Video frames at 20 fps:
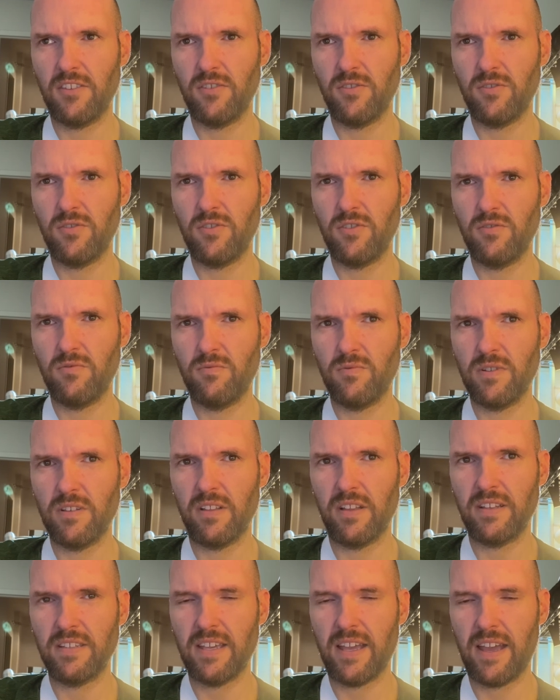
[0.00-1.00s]
you
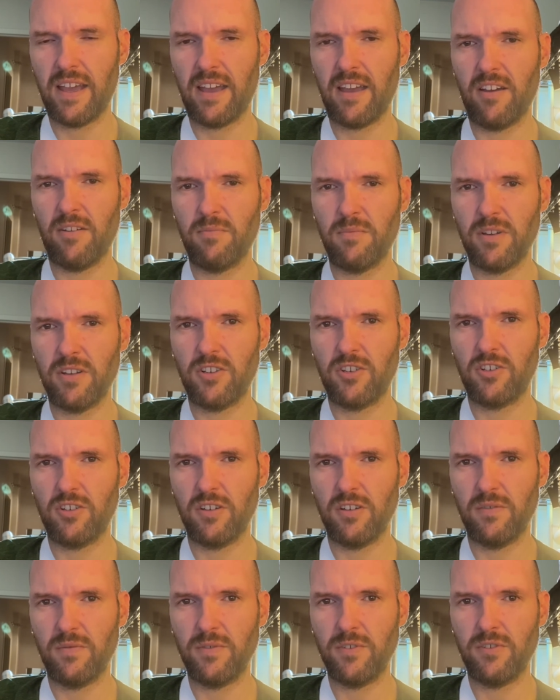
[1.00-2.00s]
realize how much
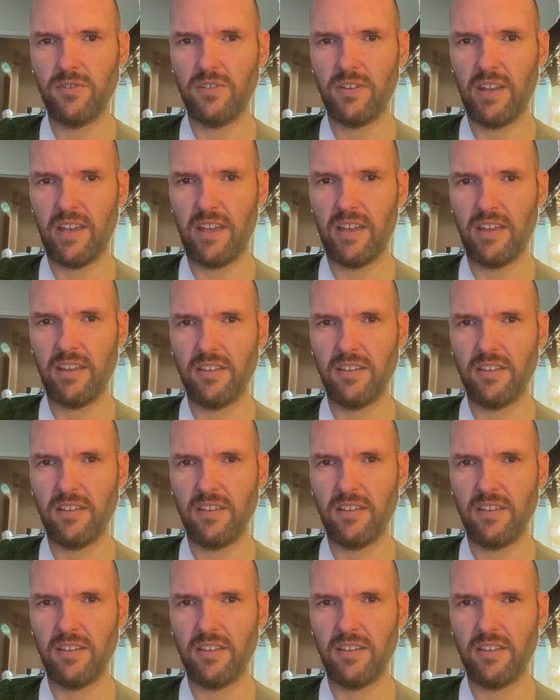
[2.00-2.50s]
of your day